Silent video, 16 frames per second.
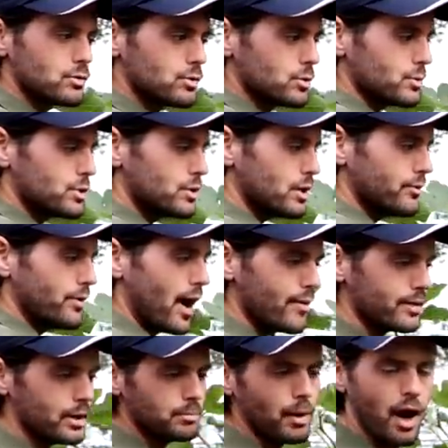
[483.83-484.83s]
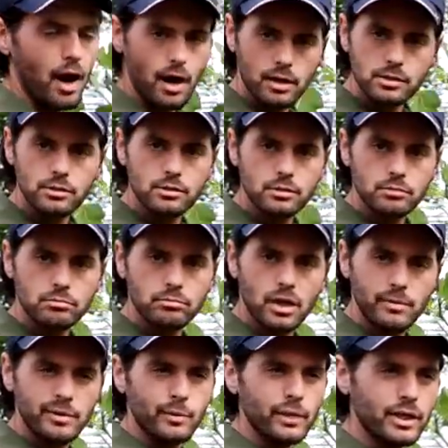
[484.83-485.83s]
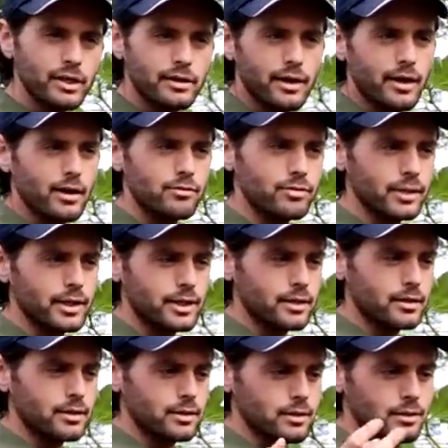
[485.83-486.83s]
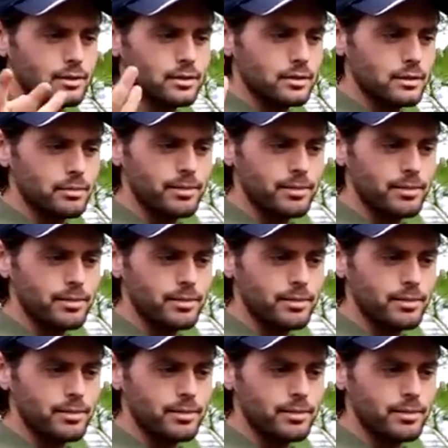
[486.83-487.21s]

So instead of having a box, maybe we can have like a, a